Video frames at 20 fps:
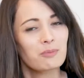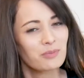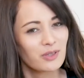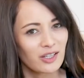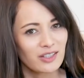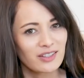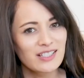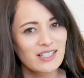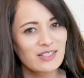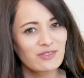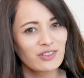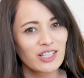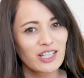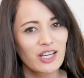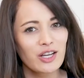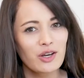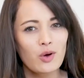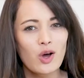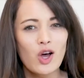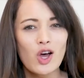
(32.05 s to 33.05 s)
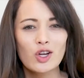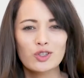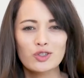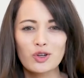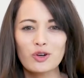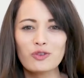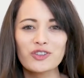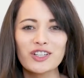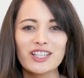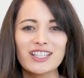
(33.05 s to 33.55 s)
beyond this video,
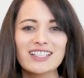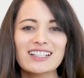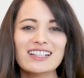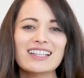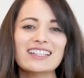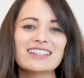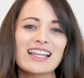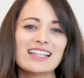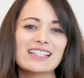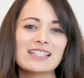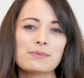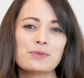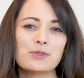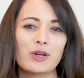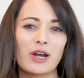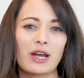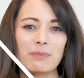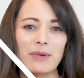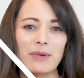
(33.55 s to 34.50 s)
don't forget to click that subscribe